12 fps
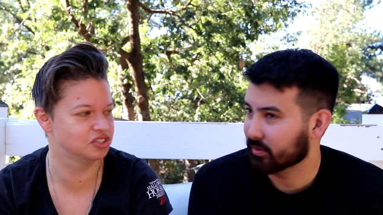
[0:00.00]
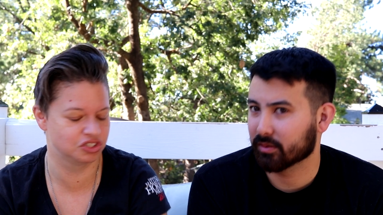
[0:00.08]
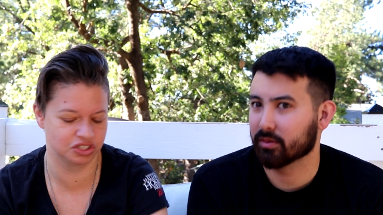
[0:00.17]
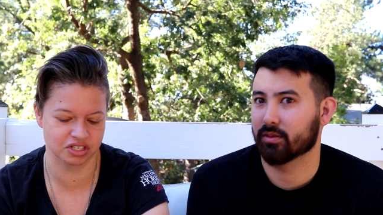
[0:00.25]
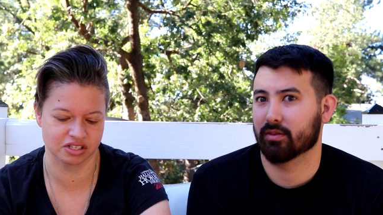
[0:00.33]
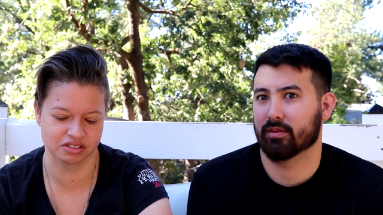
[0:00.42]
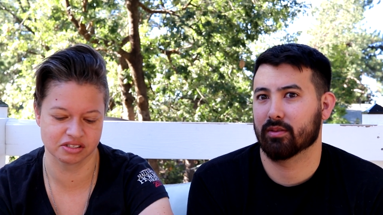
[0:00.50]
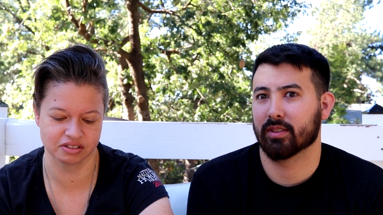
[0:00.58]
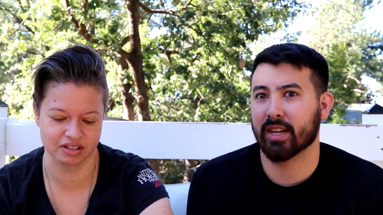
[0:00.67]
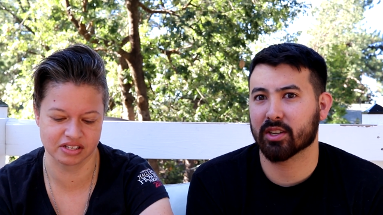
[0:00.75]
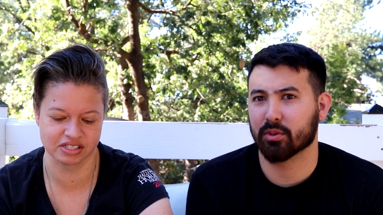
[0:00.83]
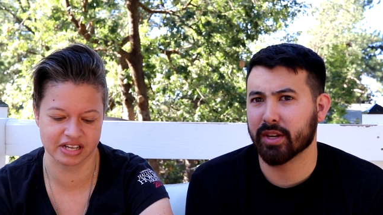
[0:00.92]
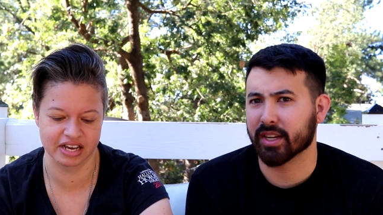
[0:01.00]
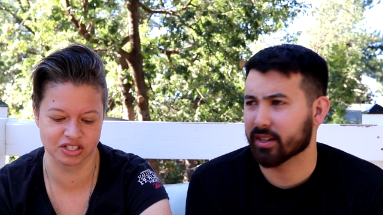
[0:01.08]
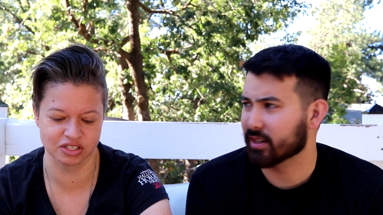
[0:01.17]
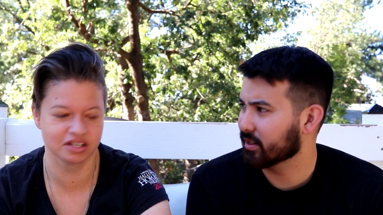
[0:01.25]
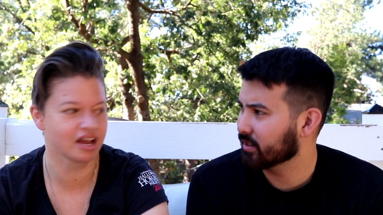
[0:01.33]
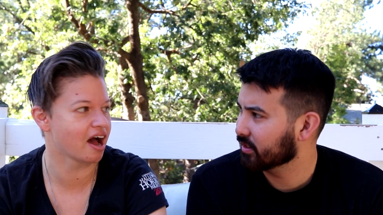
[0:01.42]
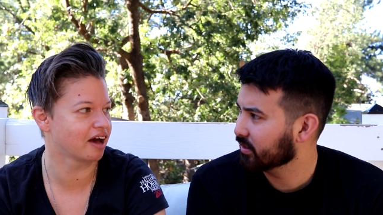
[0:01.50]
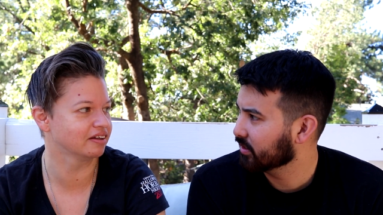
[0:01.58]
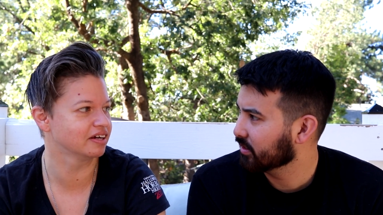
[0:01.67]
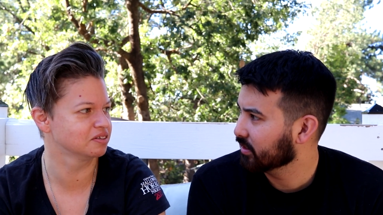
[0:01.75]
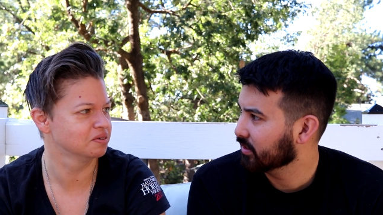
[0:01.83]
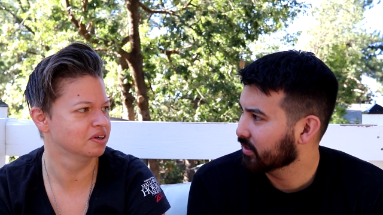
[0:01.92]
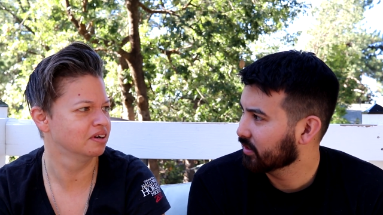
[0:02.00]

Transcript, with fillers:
Speaker 1: Jeez. Next week. Like, yeah, like